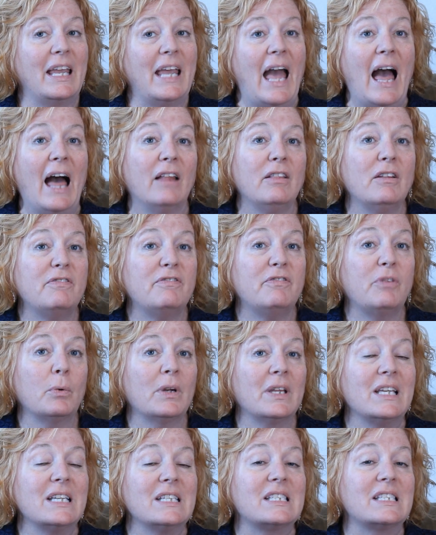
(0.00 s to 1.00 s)

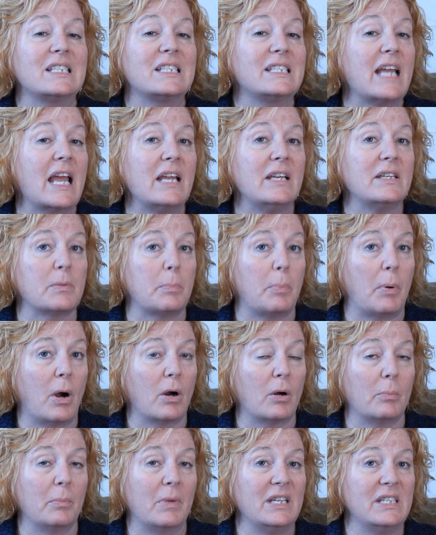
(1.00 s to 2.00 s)
California State
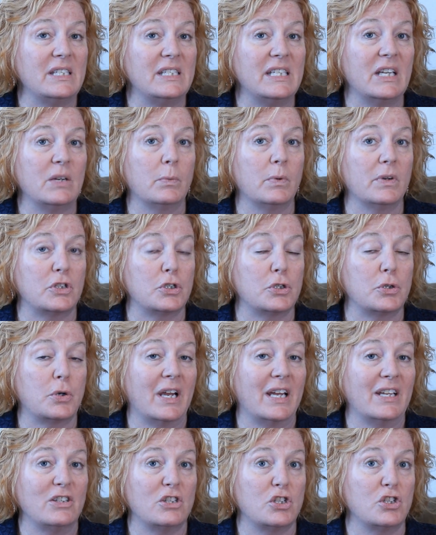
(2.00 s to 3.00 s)
Department did with
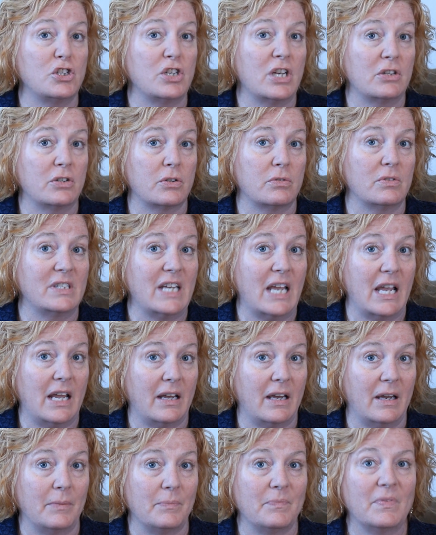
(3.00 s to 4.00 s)
transgender
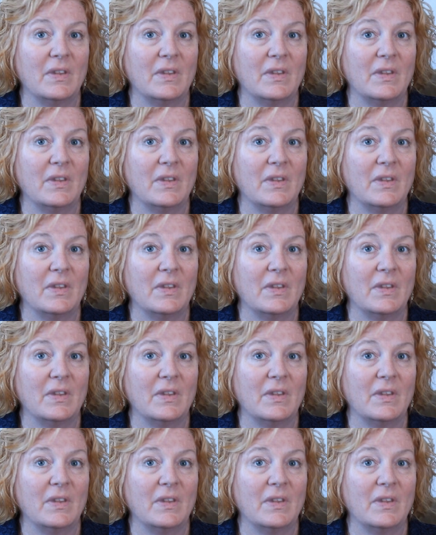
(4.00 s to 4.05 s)
data.